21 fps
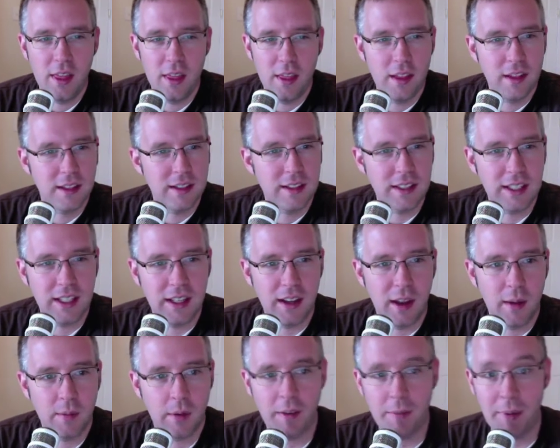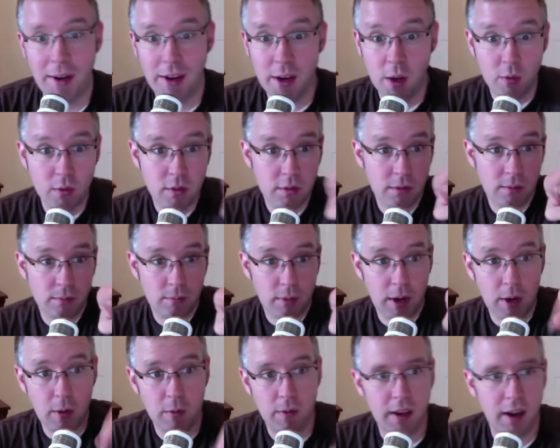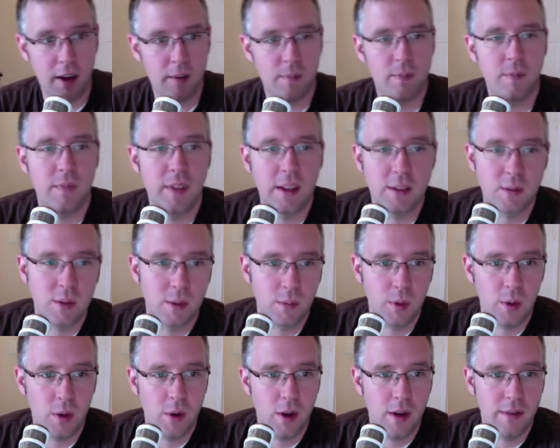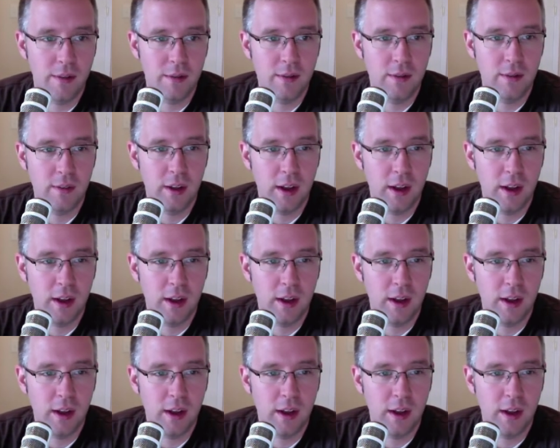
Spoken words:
Let's see. I have my notes right over there. That's what I'm going off of.